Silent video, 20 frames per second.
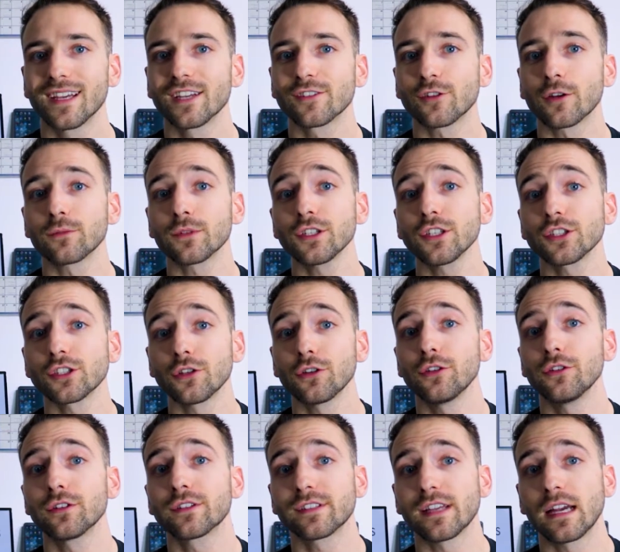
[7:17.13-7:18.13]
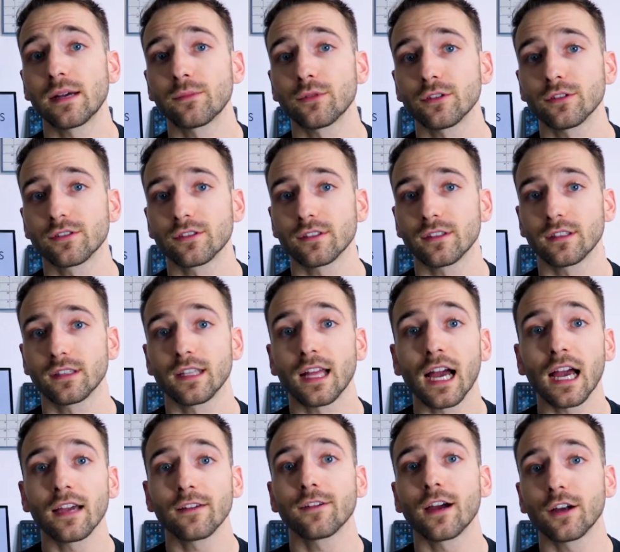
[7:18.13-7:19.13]
So I'm going to show you examples
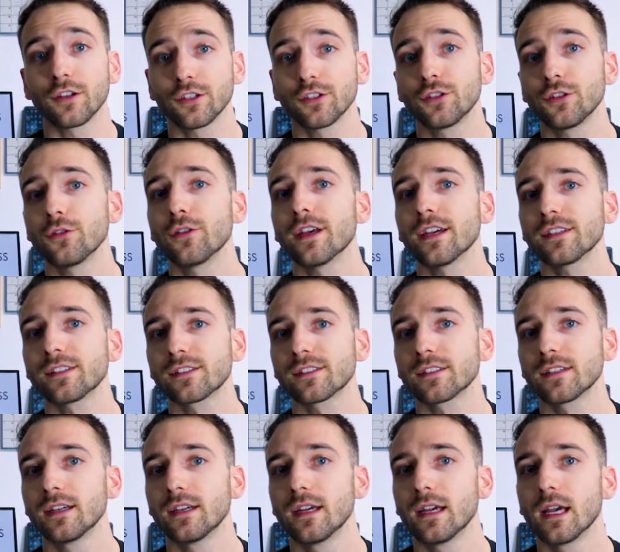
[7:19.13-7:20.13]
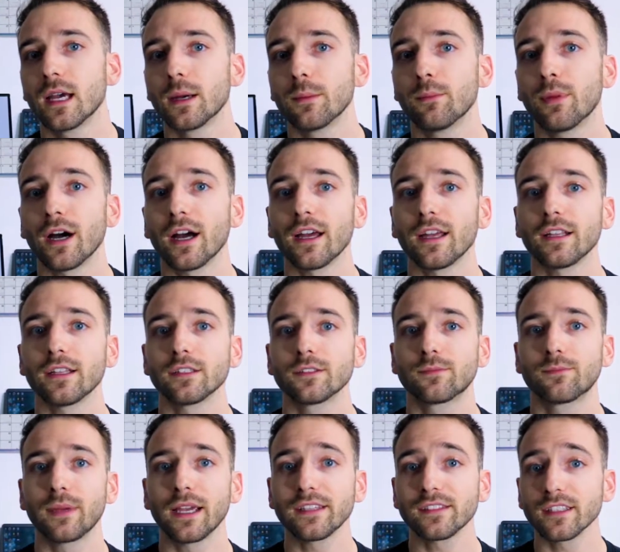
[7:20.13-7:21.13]
live how to do this.
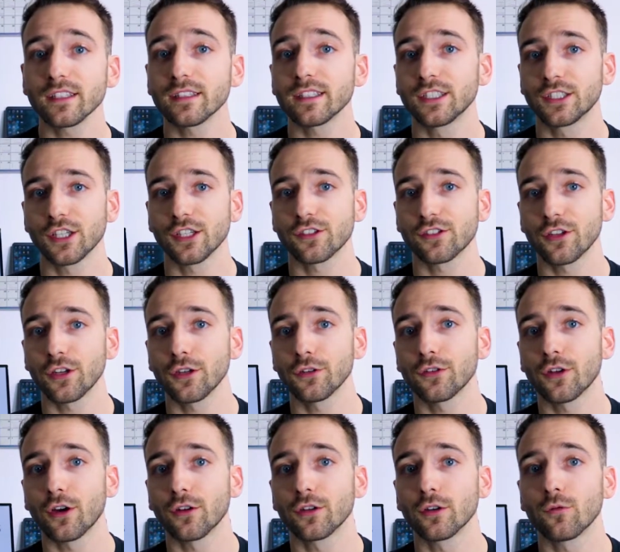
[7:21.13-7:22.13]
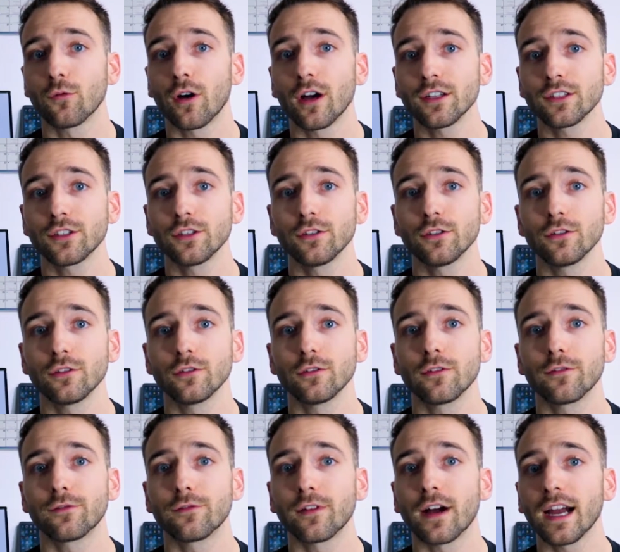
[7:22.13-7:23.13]
But basically, just so you know, you'll want to
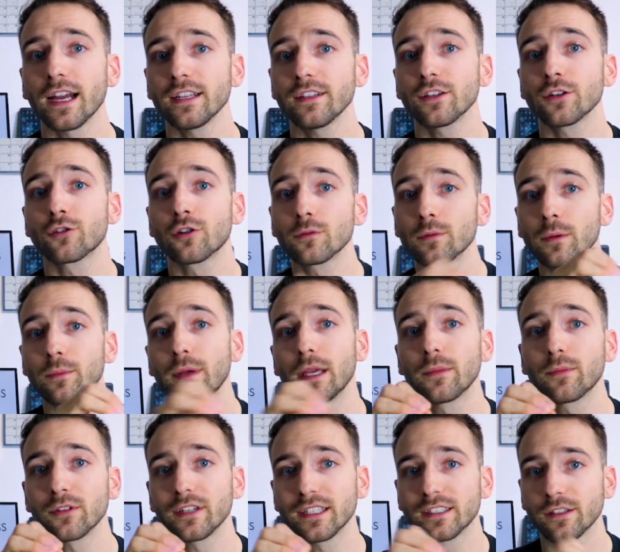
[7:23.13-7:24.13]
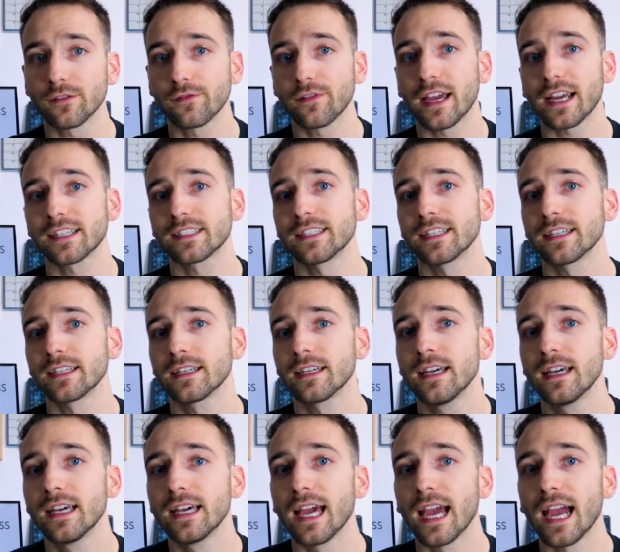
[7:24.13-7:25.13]
find the group of people it's affecting
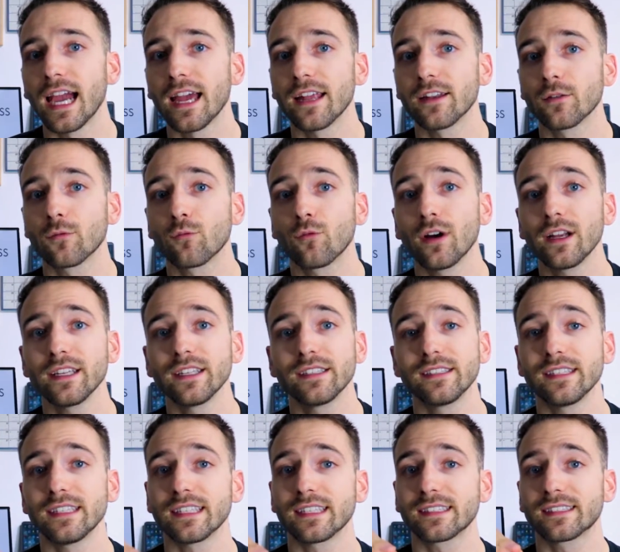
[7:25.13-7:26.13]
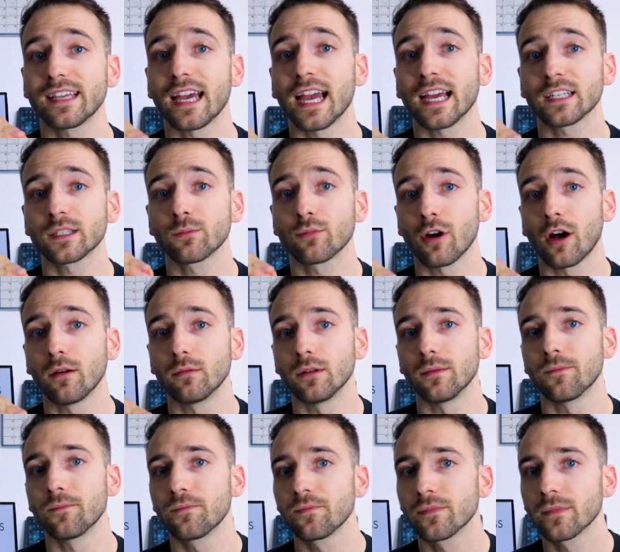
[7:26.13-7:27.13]
and what is the exact
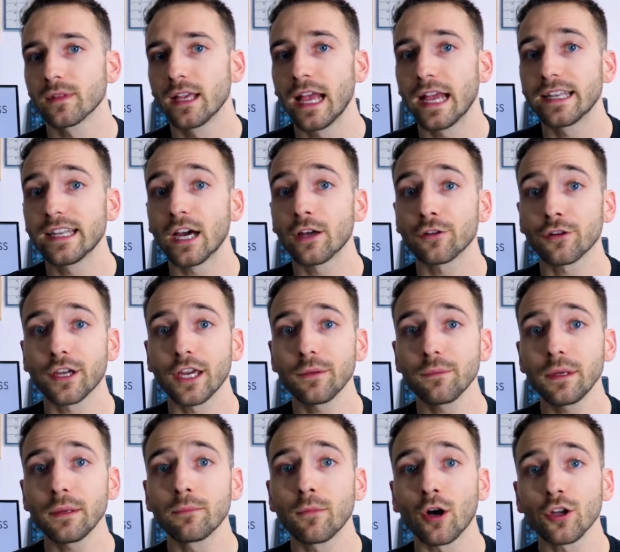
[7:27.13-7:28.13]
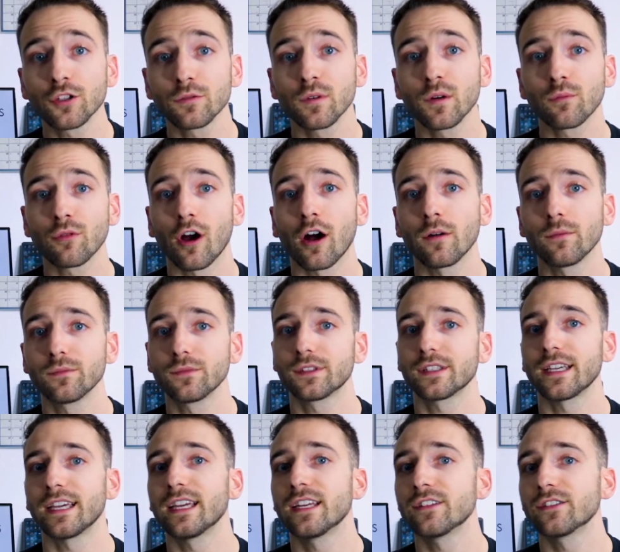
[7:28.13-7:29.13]
problem. Now, there can be multiple
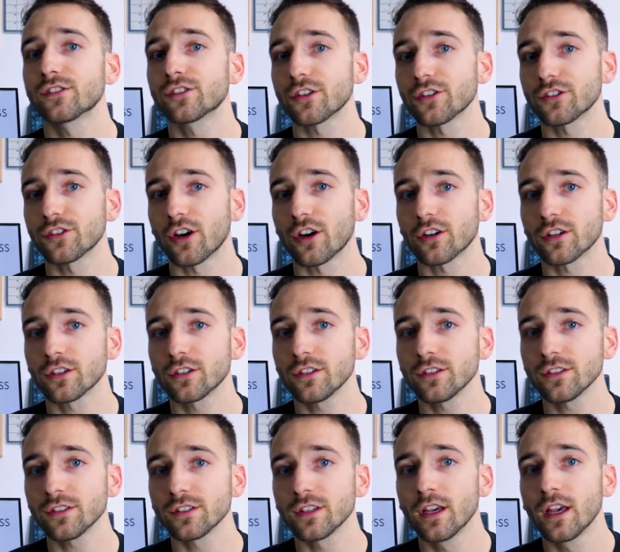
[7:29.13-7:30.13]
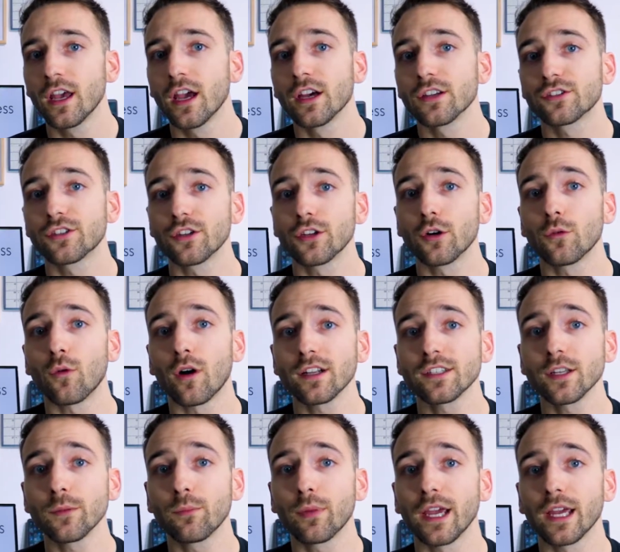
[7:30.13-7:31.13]
problems in certain articles, so you'll want
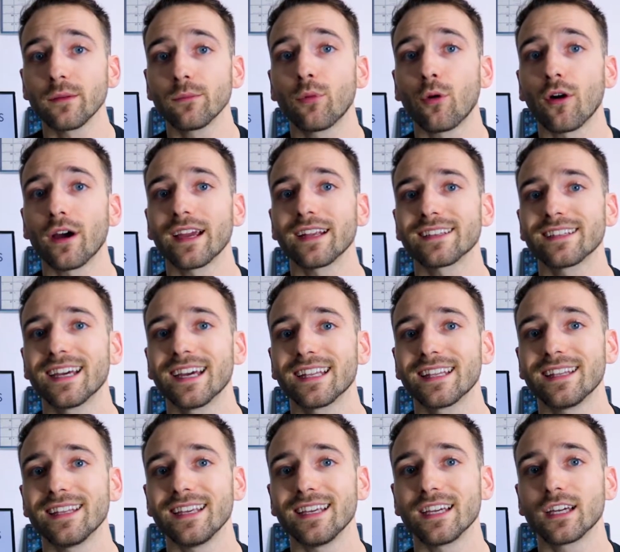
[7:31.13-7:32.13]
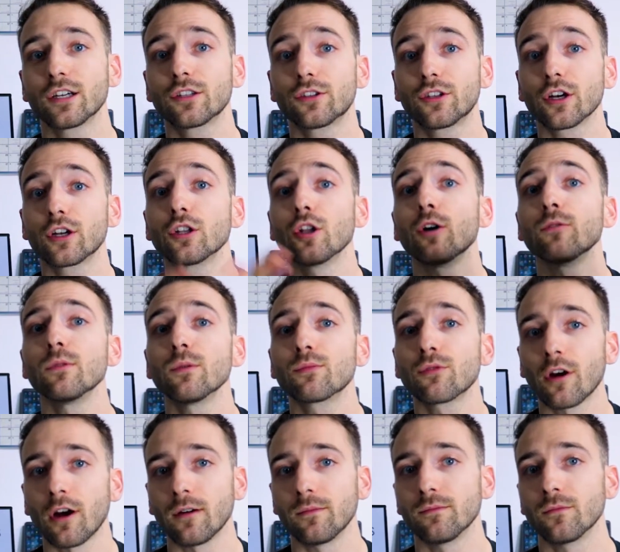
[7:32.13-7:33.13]
to pinpoint the global
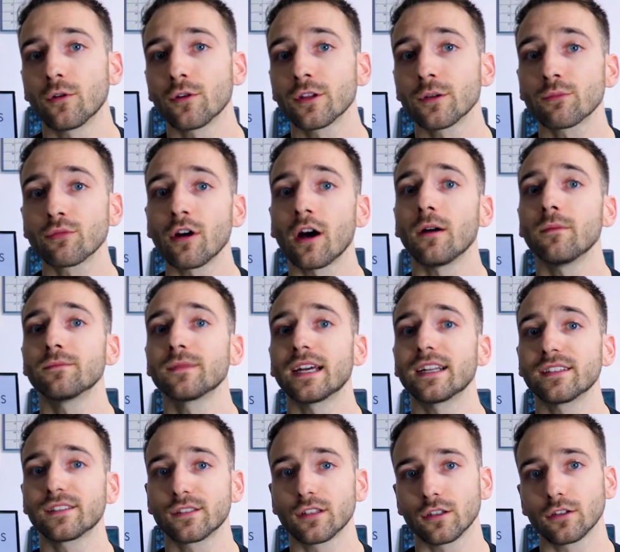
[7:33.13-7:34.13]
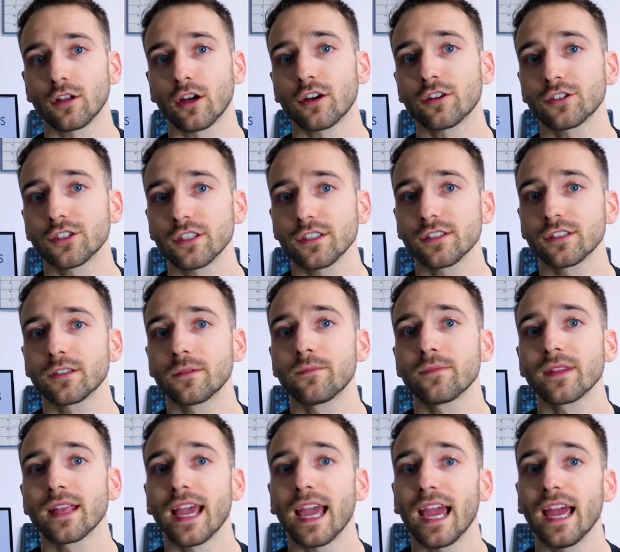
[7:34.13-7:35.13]
problem or the problem that is the largest
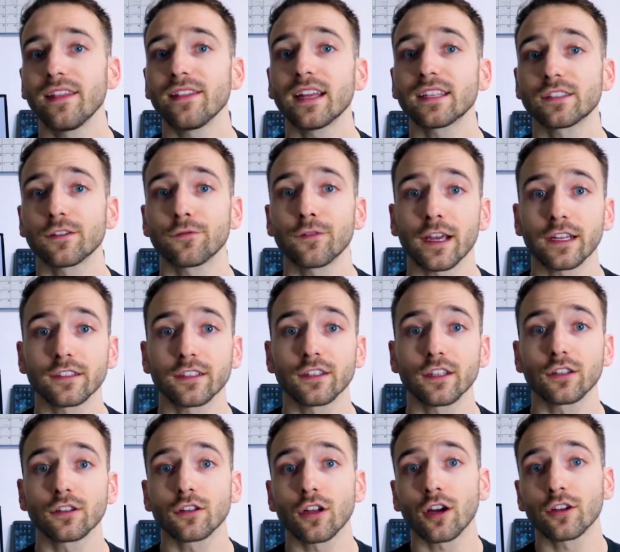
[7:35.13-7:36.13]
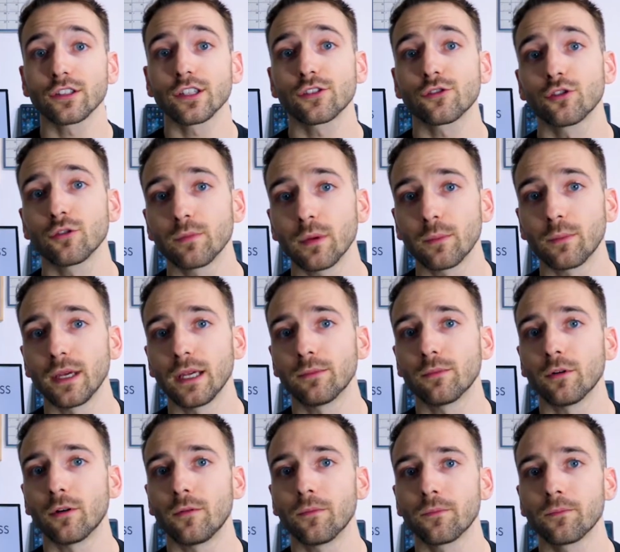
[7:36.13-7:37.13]
and that's affecting the largest group of
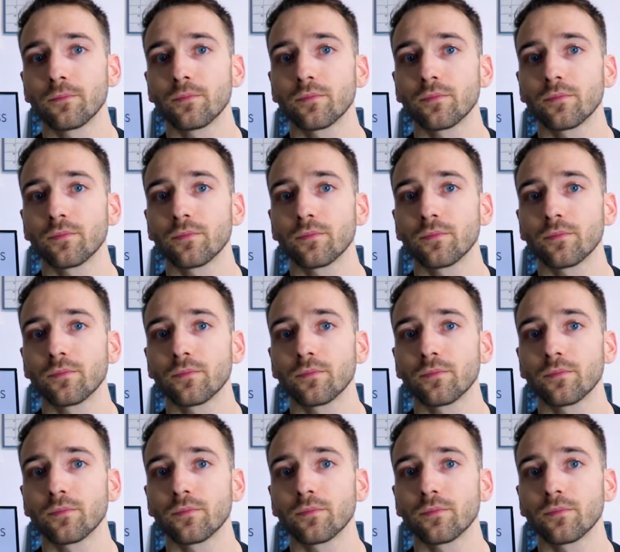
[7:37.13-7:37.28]
people.